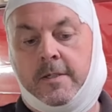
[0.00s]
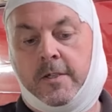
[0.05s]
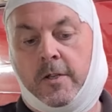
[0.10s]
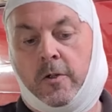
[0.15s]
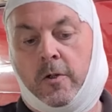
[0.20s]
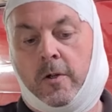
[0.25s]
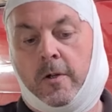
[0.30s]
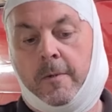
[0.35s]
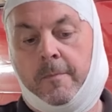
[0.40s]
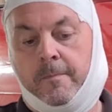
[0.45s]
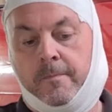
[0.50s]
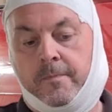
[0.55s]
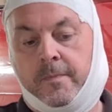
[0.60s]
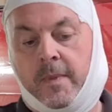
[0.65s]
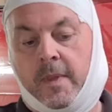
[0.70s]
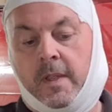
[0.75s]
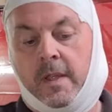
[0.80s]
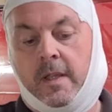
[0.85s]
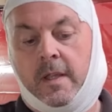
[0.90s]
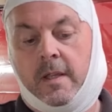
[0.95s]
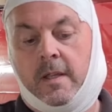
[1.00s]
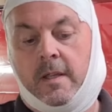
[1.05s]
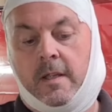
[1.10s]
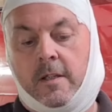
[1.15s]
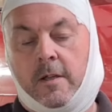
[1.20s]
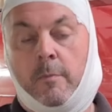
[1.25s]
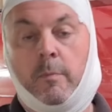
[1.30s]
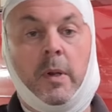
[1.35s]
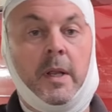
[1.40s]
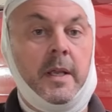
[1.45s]
So
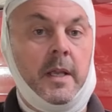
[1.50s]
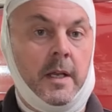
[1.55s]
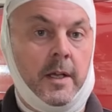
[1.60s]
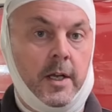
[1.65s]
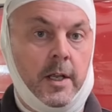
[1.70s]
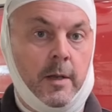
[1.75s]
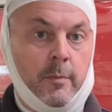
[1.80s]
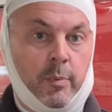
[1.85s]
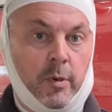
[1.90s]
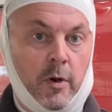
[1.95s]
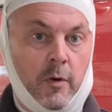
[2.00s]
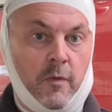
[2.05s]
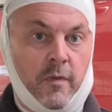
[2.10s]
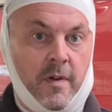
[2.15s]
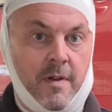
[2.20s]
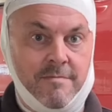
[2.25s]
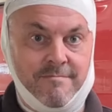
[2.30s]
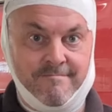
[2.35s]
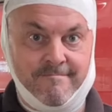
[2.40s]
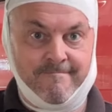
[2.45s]
complete idiot proof.